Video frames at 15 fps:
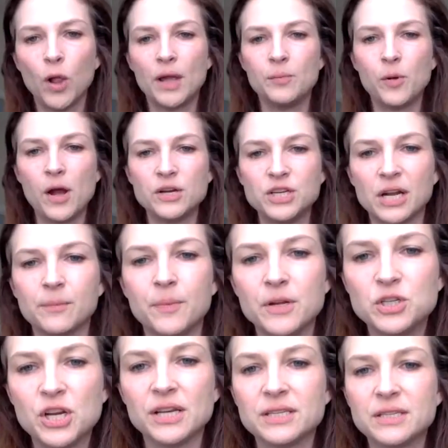and project, but
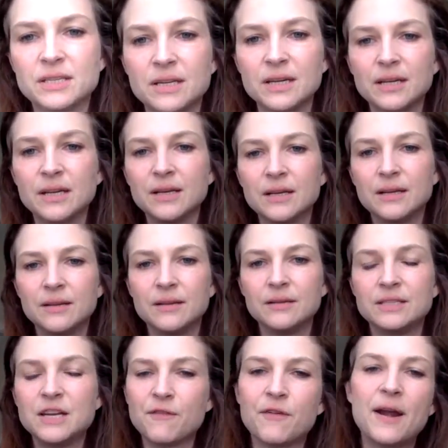just
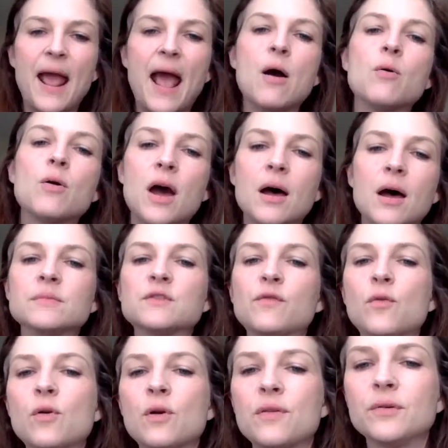different outcomes
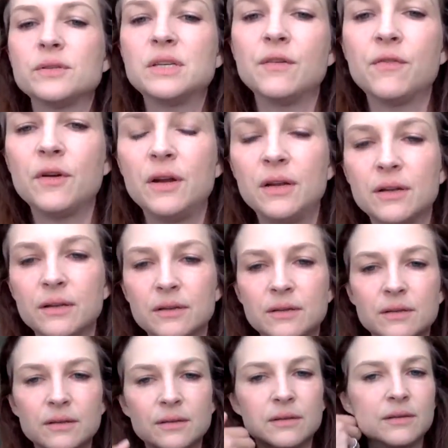for those different
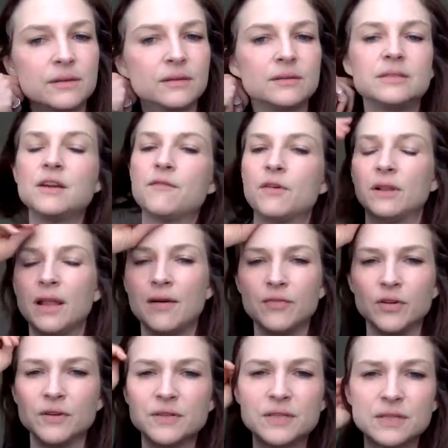
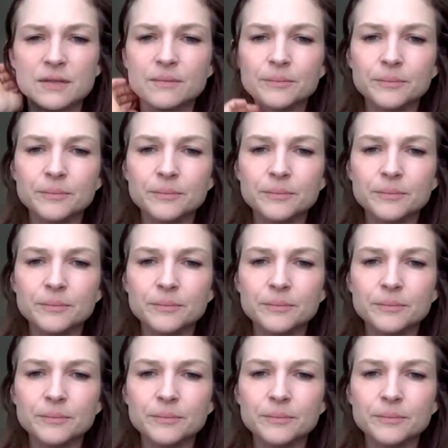levels.